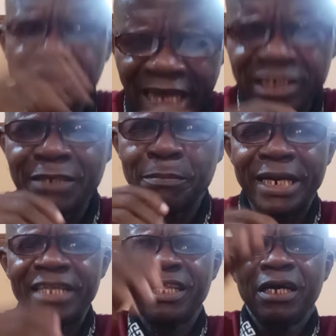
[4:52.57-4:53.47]
That's the
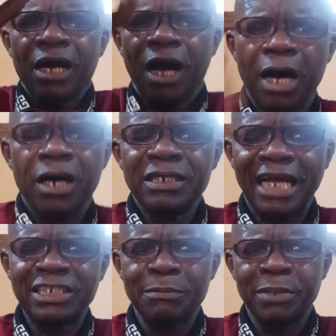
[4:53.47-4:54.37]
breath. Ha,
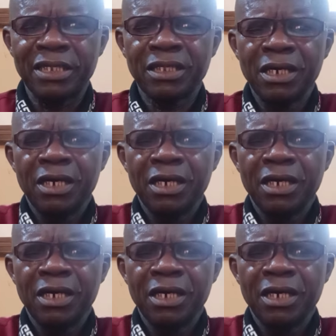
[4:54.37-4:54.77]
that's the breath.